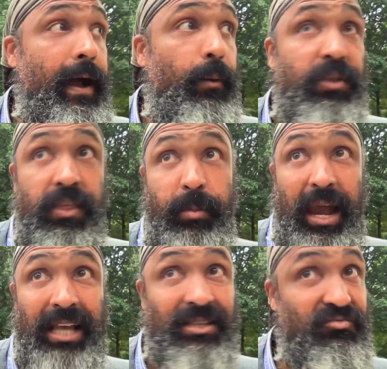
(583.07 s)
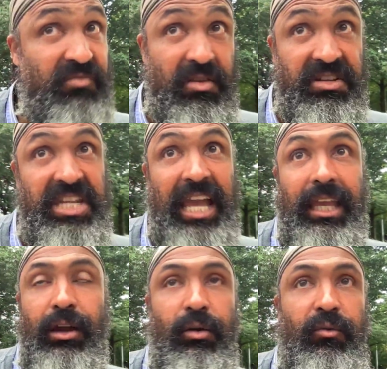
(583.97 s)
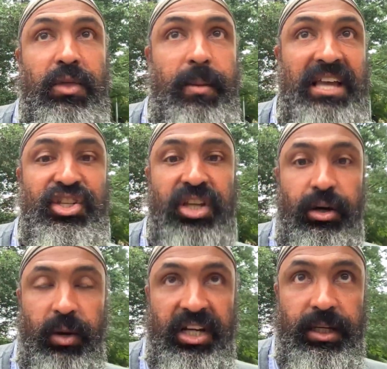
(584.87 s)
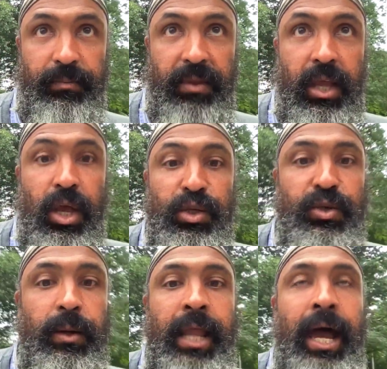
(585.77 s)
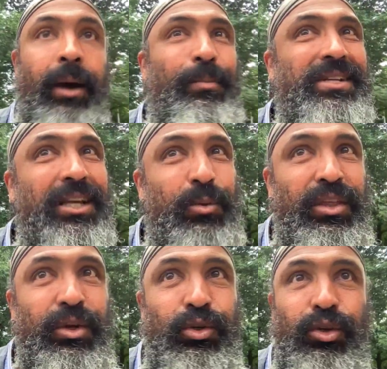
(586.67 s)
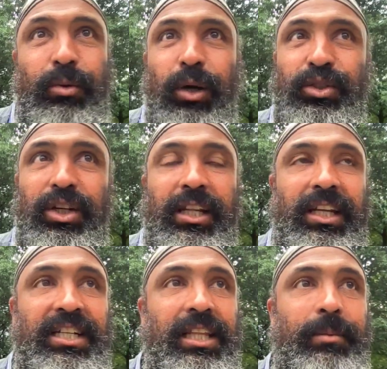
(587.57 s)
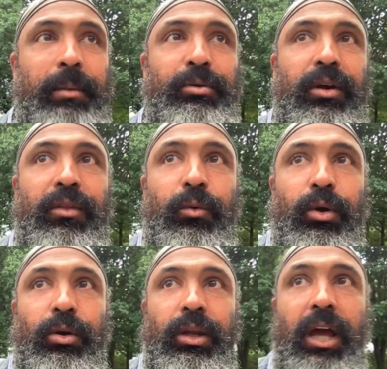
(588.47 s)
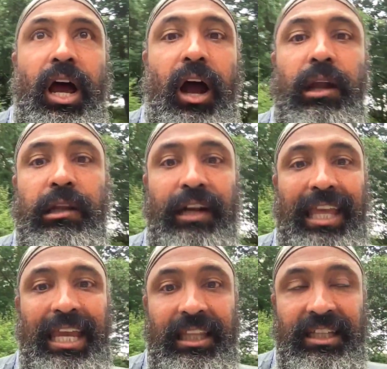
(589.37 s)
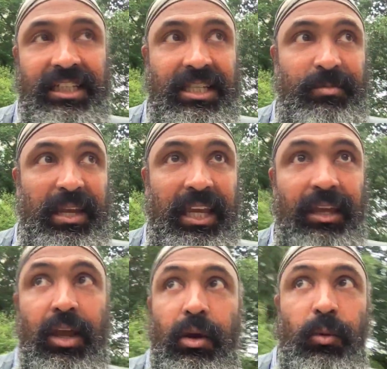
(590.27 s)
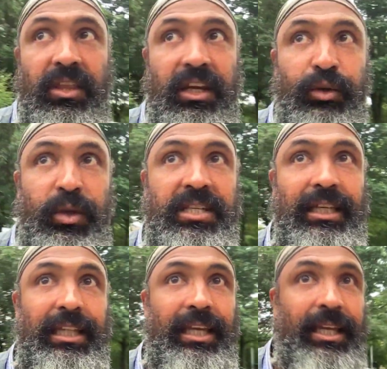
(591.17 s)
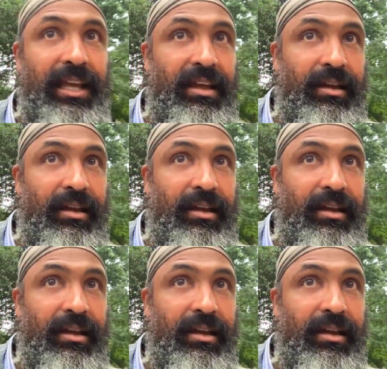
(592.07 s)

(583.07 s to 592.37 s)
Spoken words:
Within the past decade, or within the past generation. So now, and particularly with YouTube culture, and additionally, people around the world are learning English, speaking with an increasingly